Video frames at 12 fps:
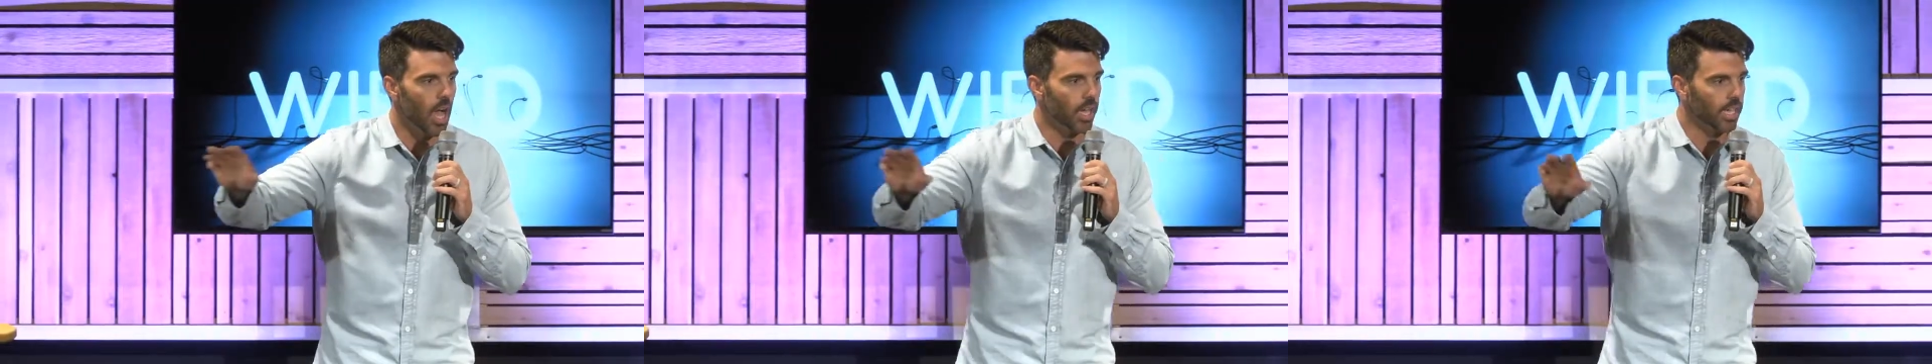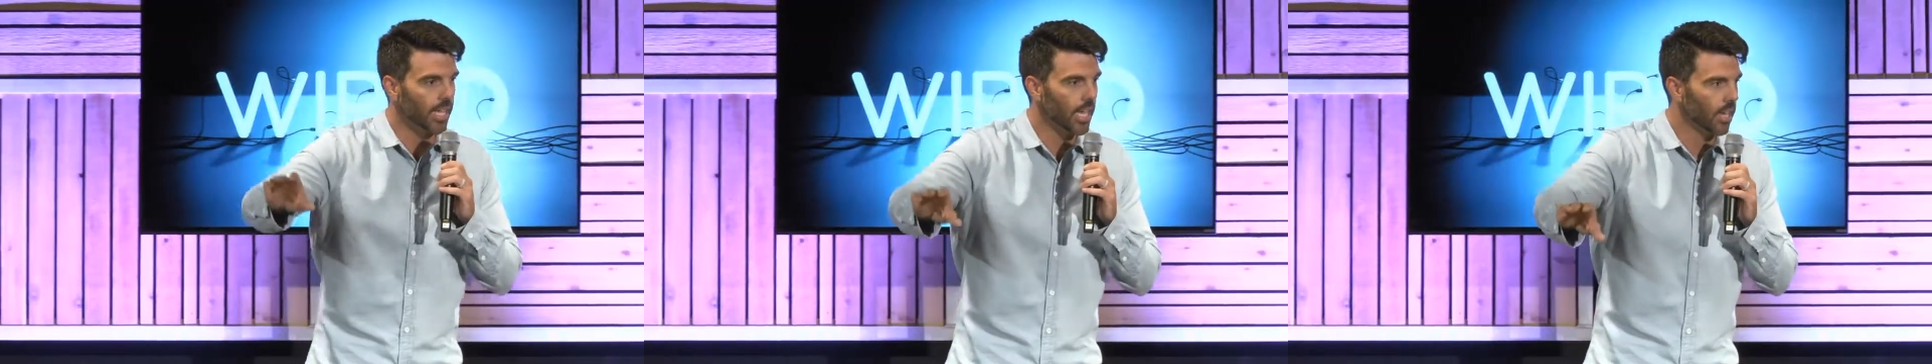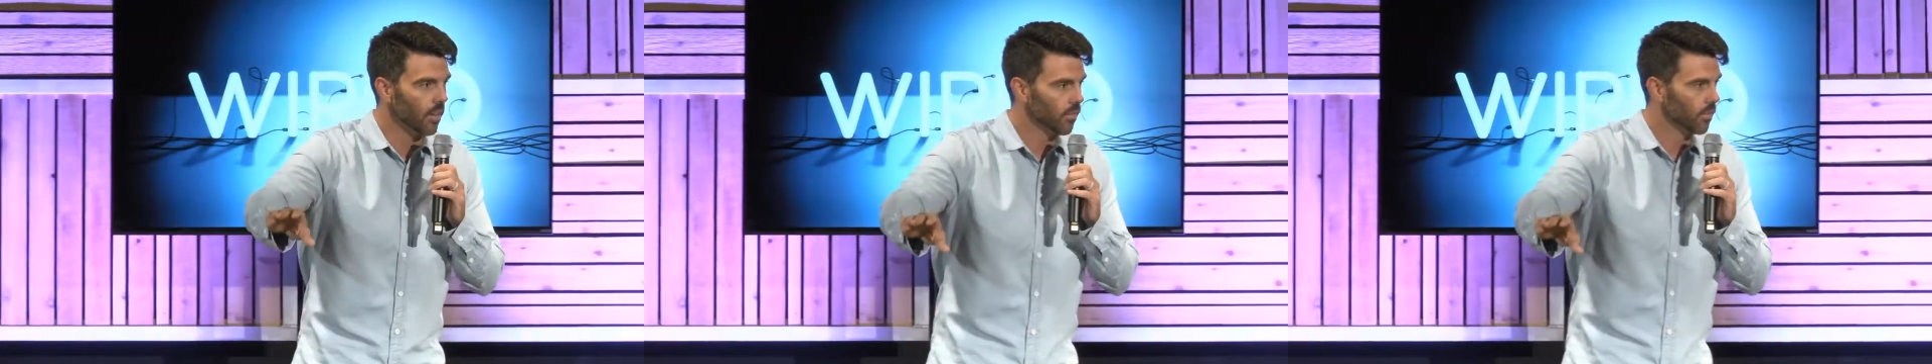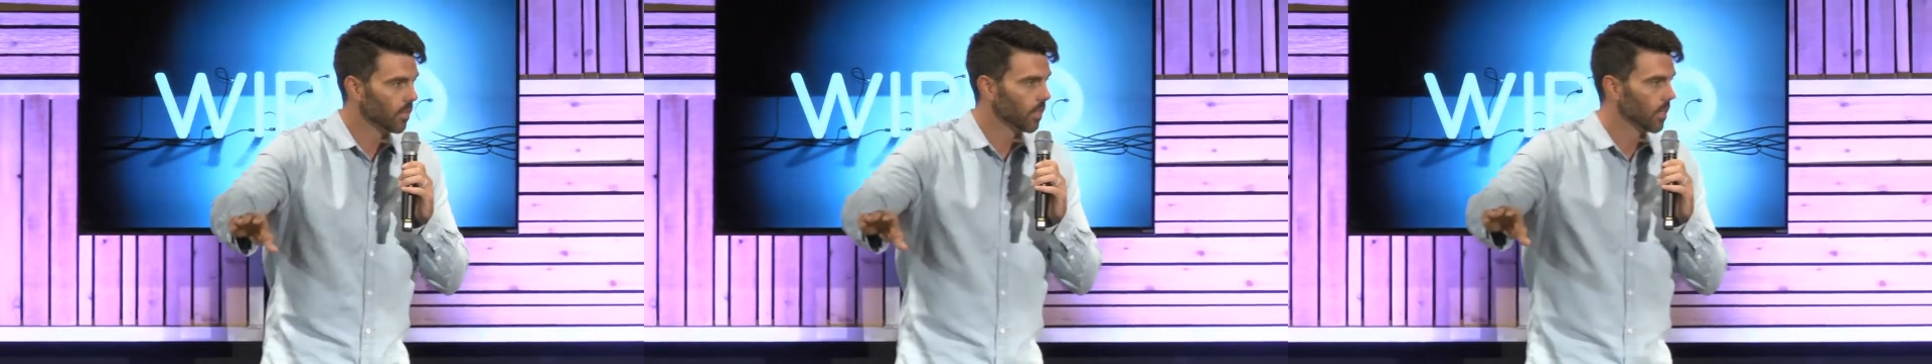
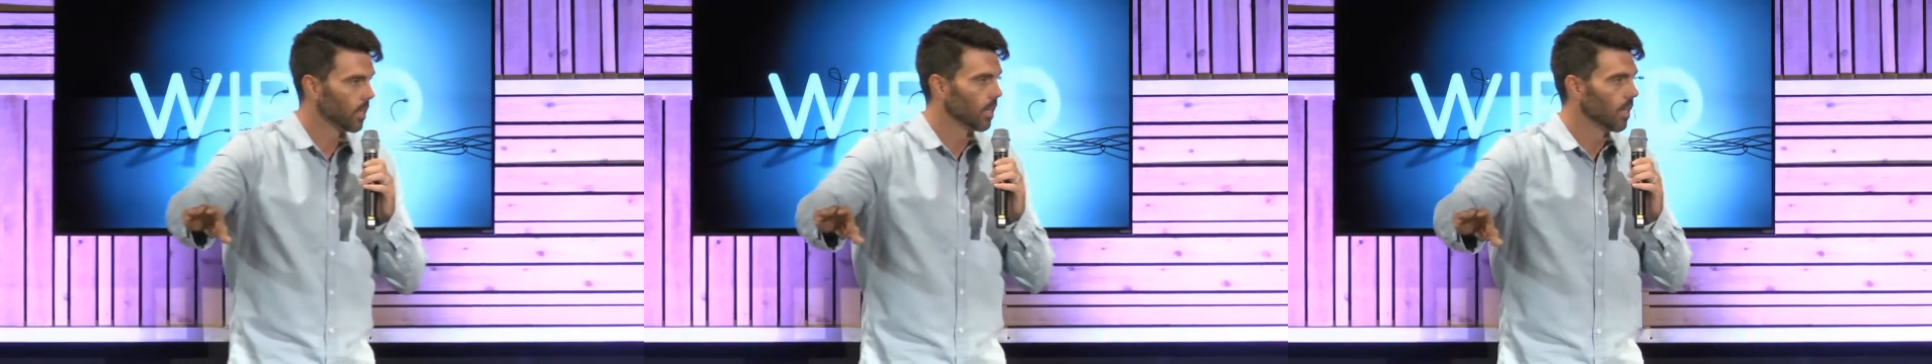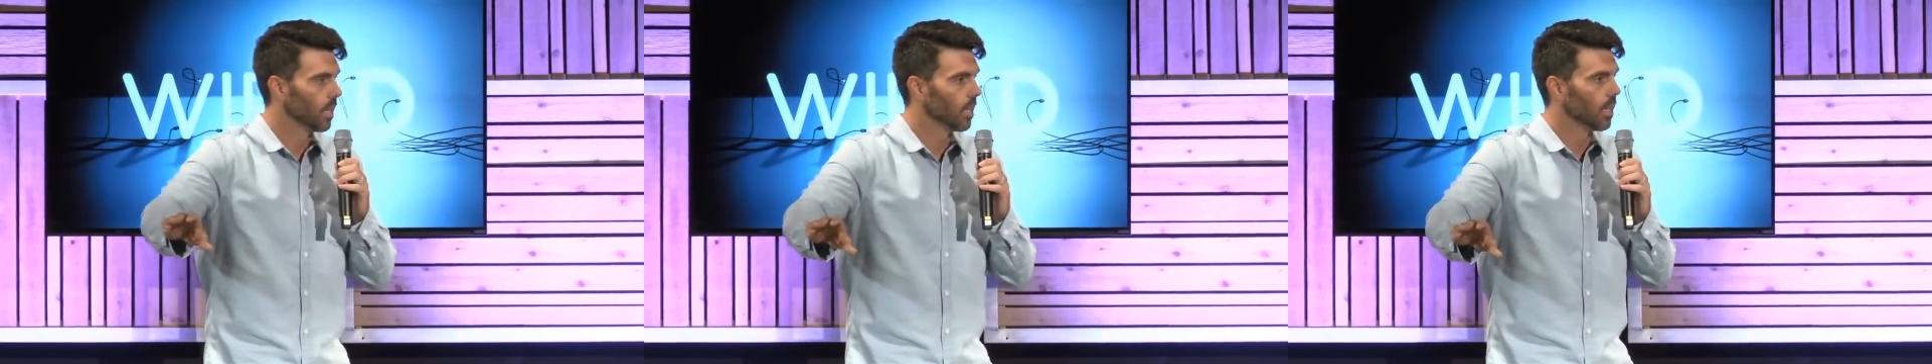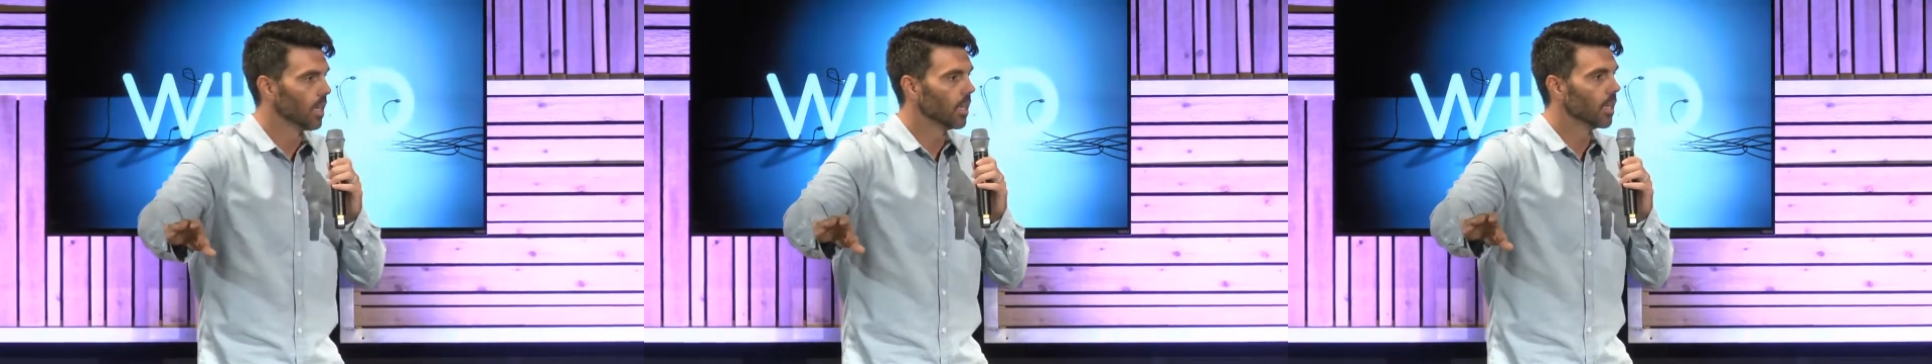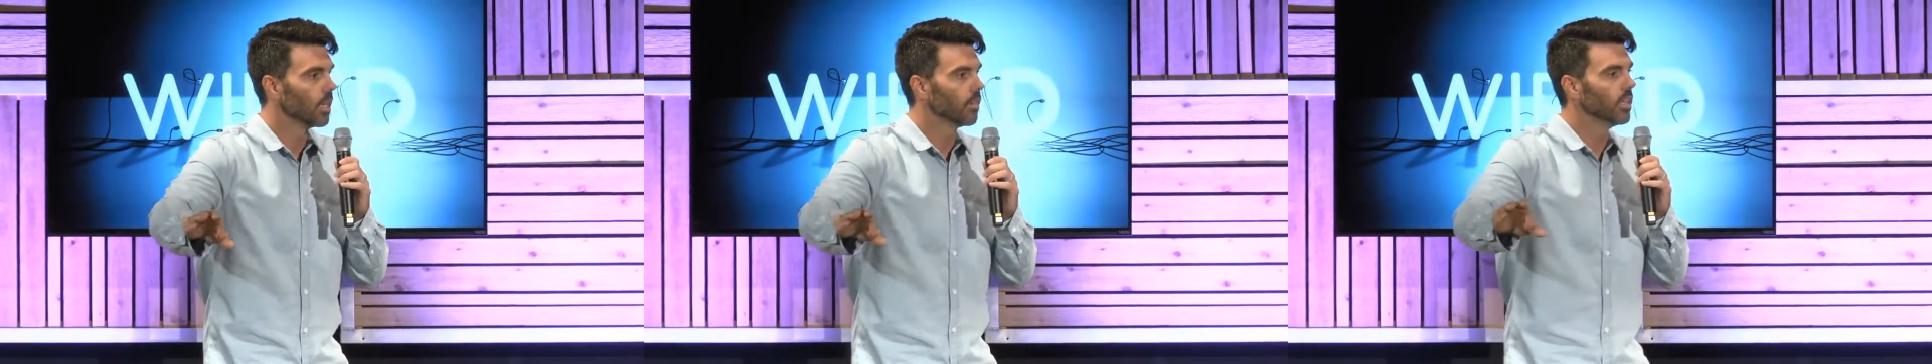gift.
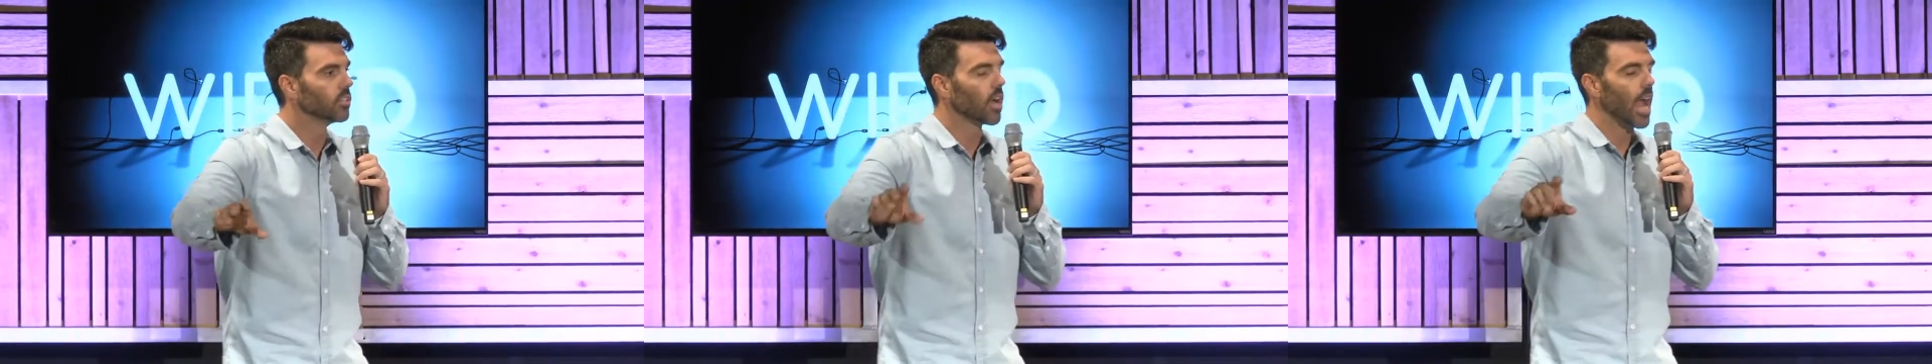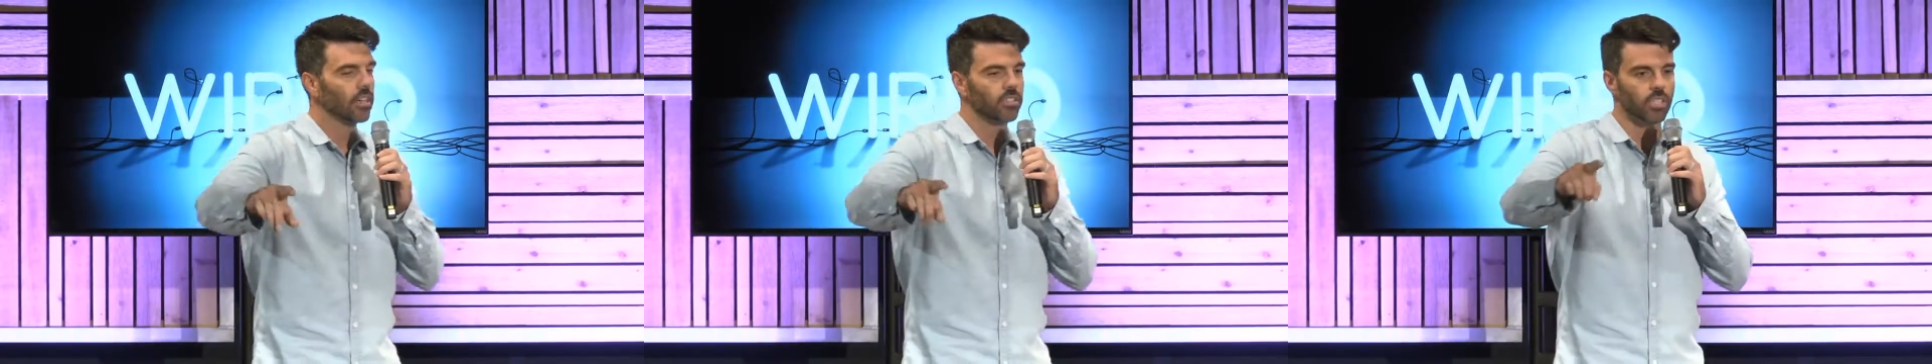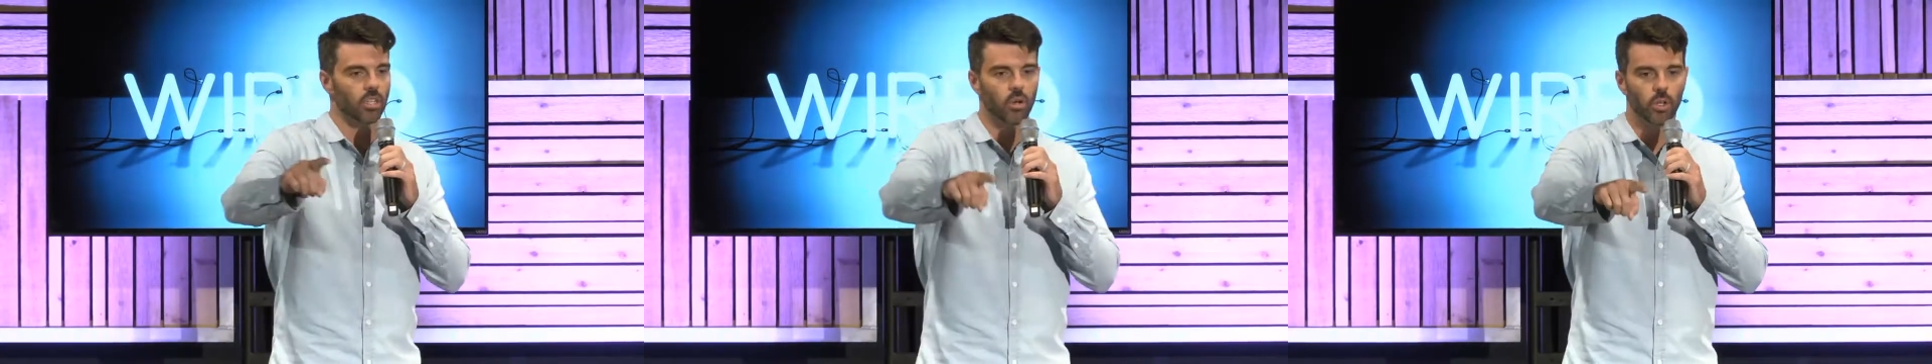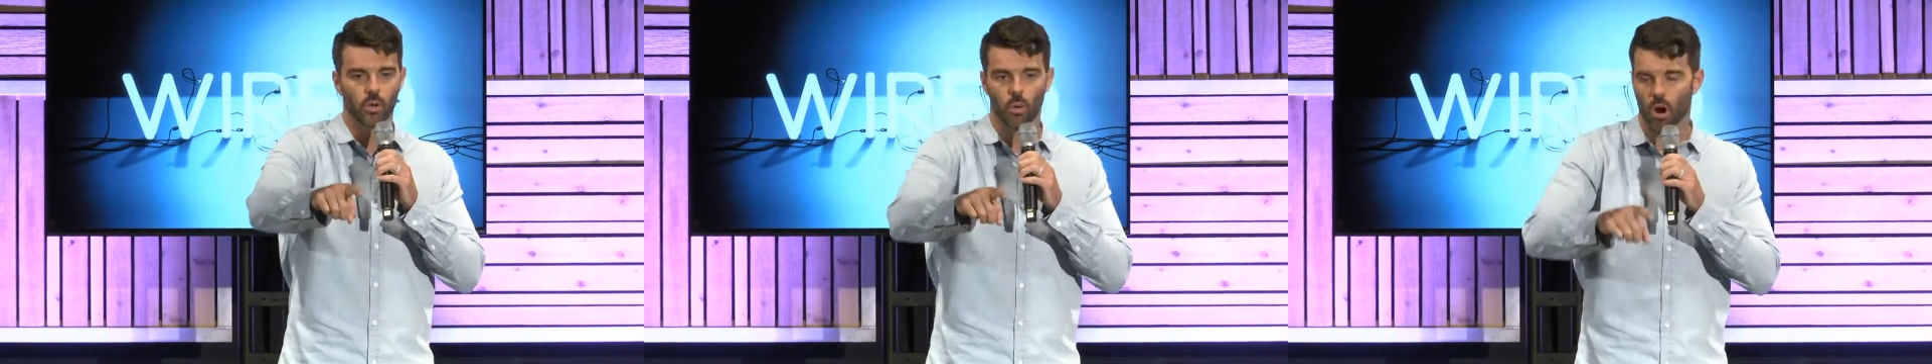These are actually who
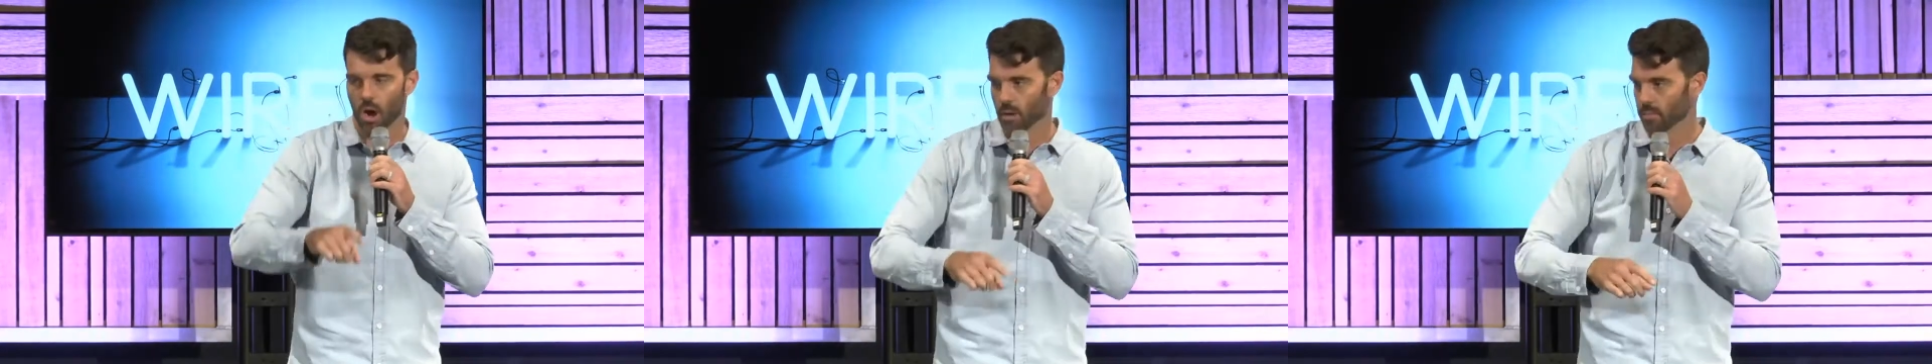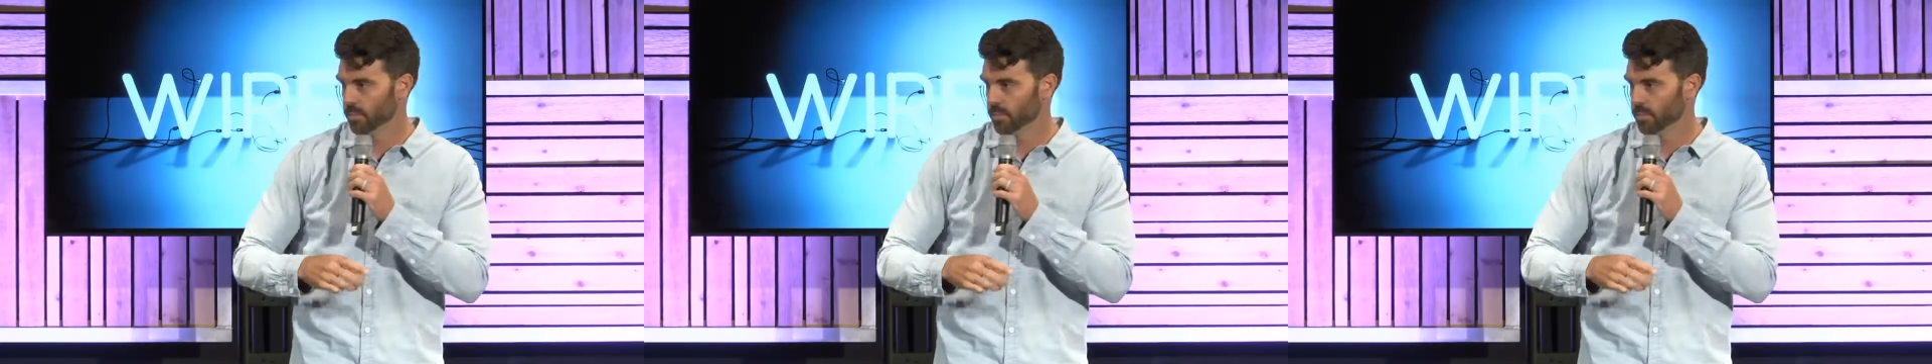you are.